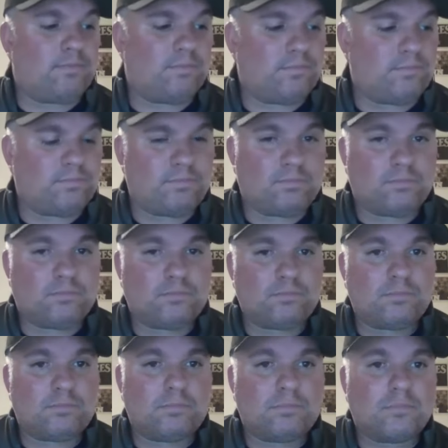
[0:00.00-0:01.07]

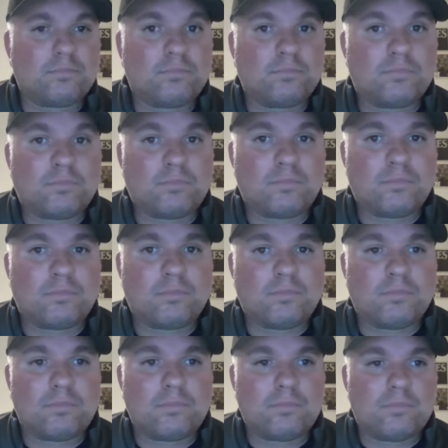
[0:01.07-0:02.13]

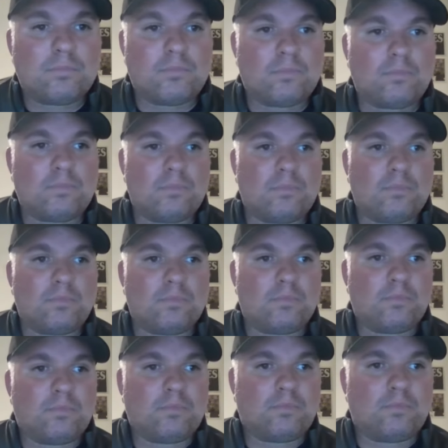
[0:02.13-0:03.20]

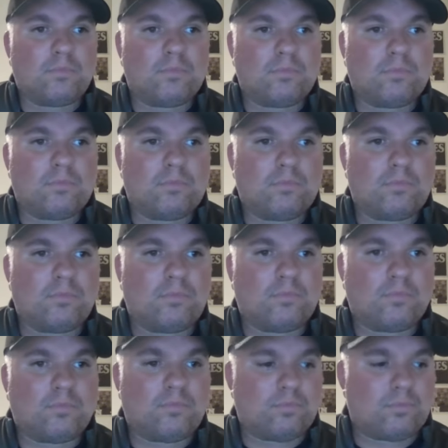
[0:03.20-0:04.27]

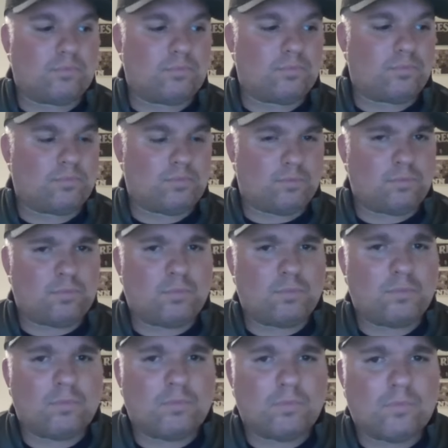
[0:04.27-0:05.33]

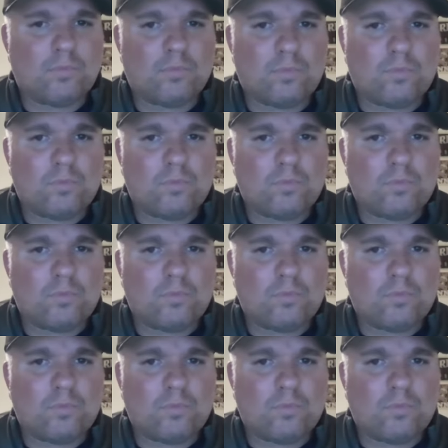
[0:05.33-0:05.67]
[no speech]